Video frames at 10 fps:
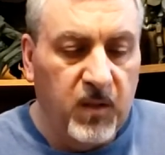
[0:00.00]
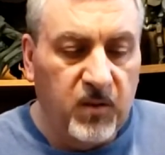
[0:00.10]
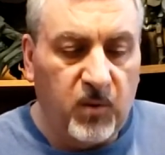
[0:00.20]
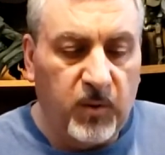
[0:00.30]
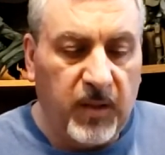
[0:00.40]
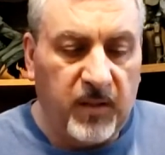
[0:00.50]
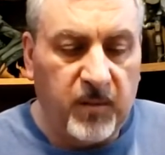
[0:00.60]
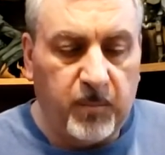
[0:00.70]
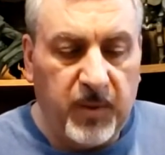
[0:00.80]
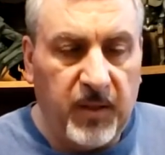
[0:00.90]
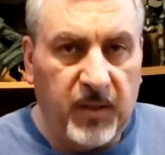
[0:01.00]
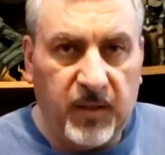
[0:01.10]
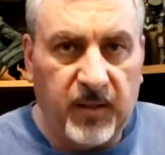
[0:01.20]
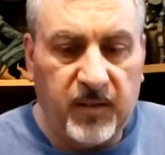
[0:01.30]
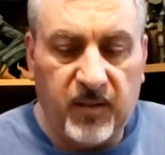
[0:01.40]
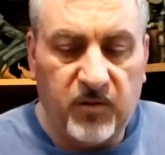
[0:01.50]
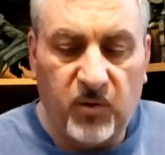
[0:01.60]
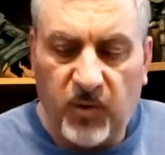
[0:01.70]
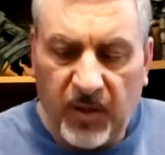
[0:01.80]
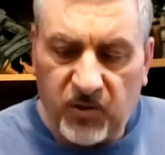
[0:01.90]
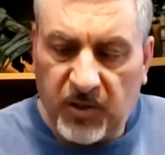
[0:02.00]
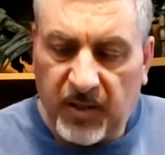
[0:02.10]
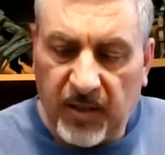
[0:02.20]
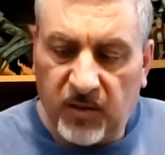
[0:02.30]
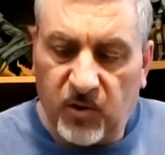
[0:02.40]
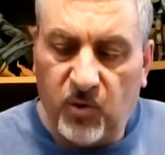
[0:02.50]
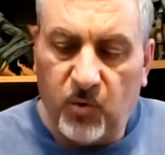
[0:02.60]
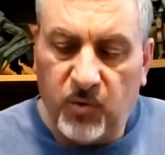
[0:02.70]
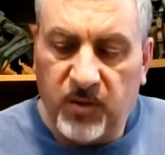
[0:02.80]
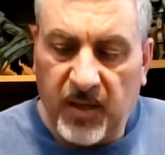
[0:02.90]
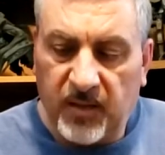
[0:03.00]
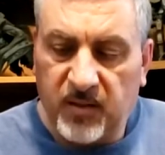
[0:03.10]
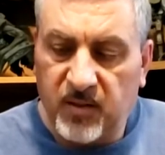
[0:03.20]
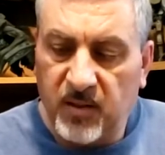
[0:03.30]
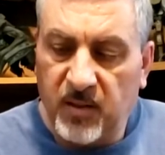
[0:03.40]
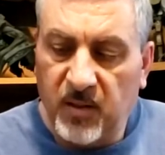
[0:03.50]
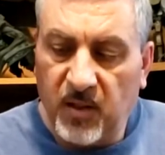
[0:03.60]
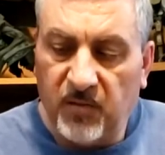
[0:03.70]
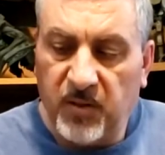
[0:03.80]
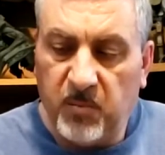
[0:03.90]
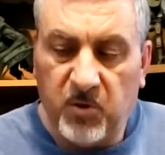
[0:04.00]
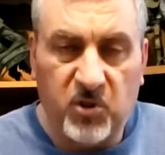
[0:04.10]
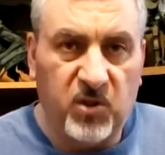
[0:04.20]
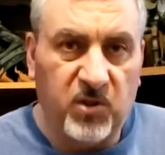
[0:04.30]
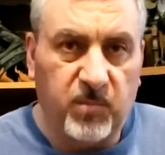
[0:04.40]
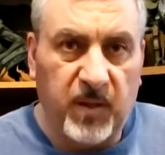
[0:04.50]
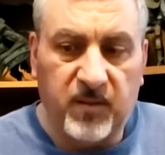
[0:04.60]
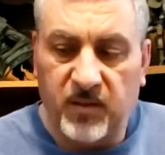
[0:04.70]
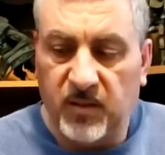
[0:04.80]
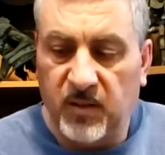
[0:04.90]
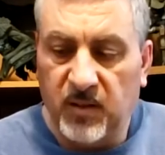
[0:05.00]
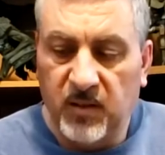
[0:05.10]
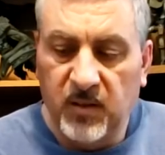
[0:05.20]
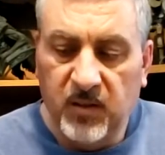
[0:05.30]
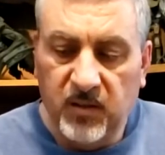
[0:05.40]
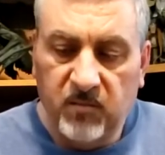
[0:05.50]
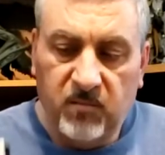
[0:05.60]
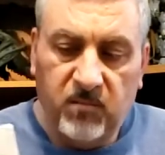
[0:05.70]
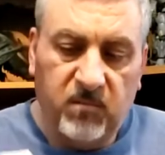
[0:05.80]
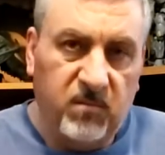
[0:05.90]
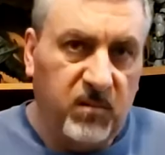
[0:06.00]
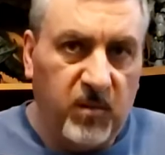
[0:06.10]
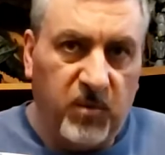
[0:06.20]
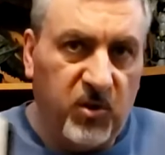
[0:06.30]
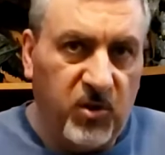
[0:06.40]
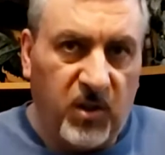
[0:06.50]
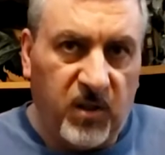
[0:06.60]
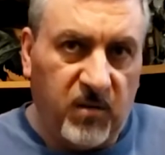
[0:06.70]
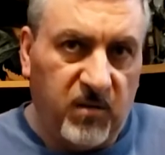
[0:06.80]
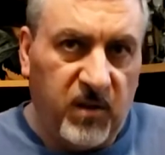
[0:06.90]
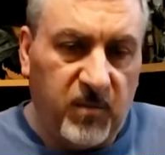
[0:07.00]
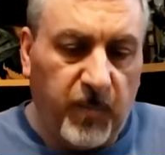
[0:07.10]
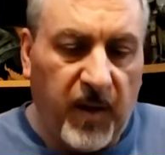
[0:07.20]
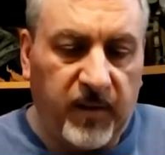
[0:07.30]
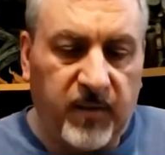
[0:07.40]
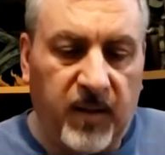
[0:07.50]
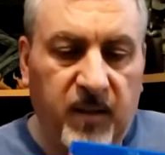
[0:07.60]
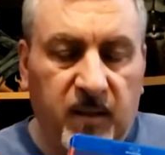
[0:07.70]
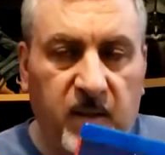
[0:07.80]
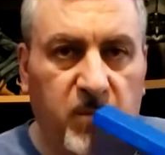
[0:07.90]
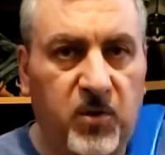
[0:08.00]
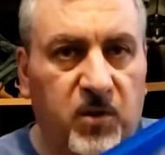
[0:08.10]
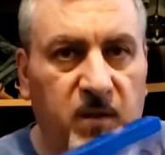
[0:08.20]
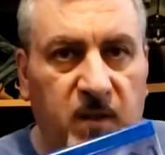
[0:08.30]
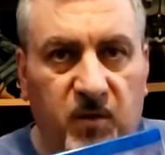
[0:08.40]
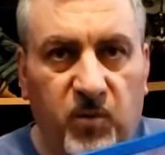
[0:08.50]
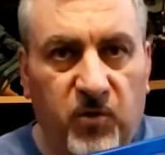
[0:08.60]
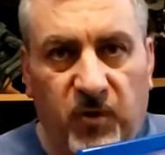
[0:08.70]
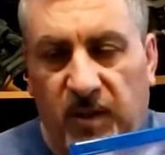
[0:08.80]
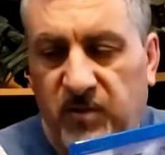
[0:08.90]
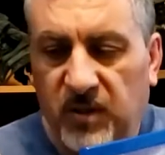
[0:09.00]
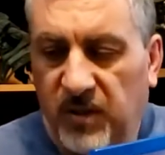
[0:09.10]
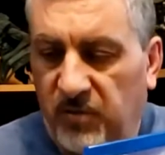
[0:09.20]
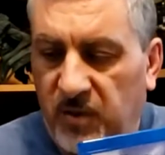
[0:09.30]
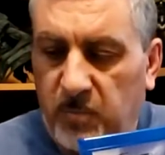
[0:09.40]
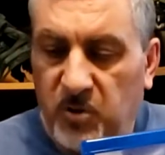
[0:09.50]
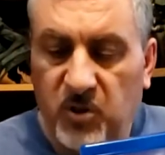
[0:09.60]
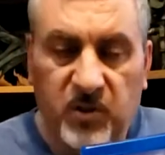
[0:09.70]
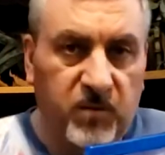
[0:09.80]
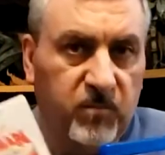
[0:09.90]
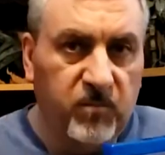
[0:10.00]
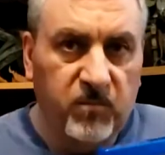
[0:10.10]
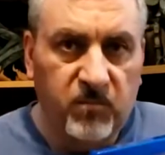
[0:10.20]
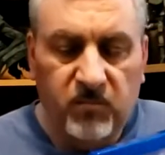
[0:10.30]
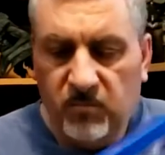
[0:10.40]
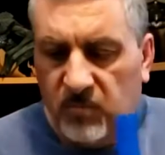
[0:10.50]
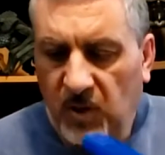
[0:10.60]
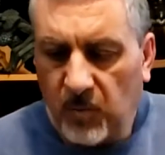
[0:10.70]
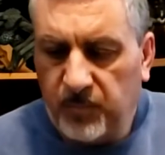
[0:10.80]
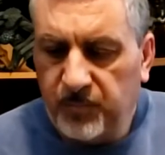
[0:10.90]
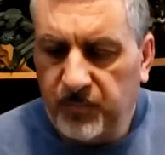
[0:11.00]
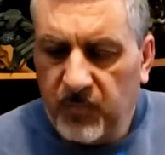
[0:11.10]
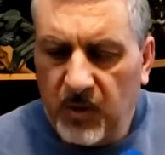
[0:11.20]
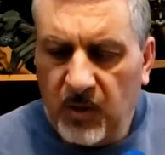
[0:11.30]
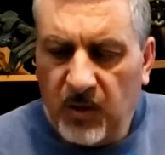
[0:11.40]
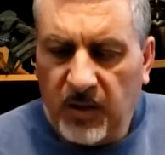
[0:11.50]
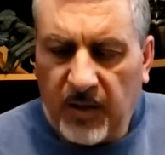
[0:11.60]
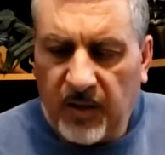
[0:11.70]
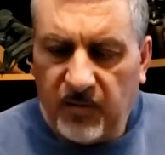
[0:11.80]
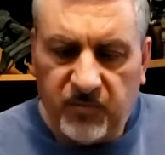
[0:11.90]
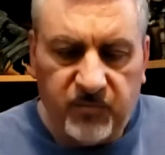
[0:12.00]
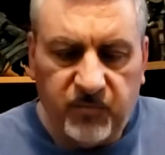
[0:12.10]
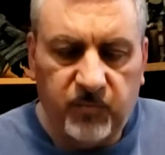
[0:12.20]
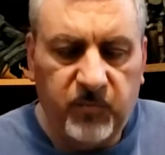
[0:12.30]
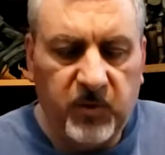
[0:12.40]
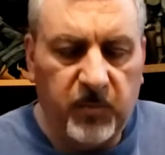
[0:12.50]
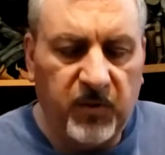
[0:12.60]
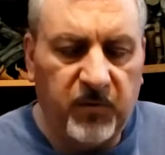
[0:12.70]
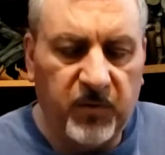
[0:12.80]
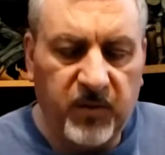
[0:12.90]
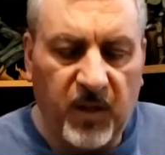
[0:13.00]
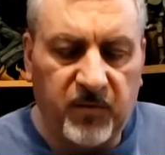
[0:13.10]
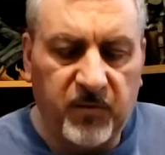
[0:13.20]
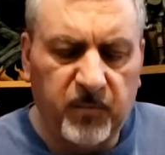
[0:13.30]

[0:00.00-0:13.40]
So it ends up being like this. So you actually get two sets of images, basically. The images on this box and then the images on this, which are actually different images. So you're going to have some different stuff.